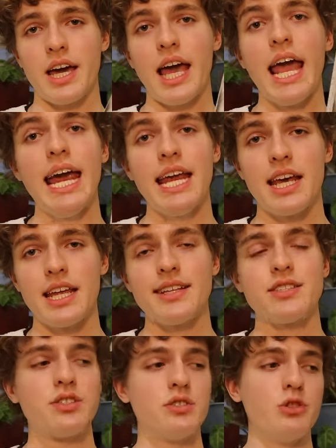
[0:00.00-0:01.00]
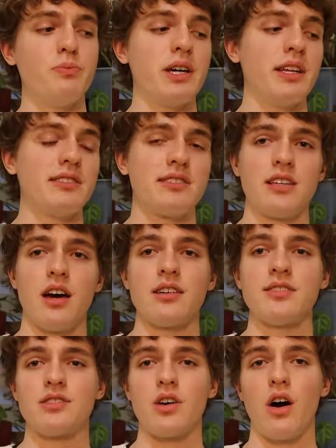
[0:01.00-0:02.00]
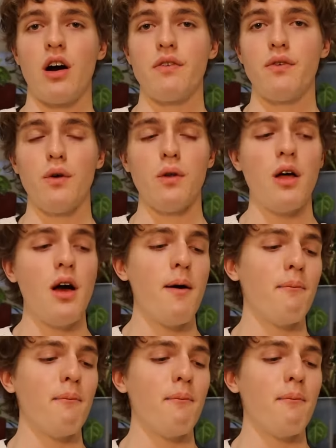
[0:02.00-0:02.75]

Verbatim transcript: I hate it. It's stupid, it sucks, it's awful,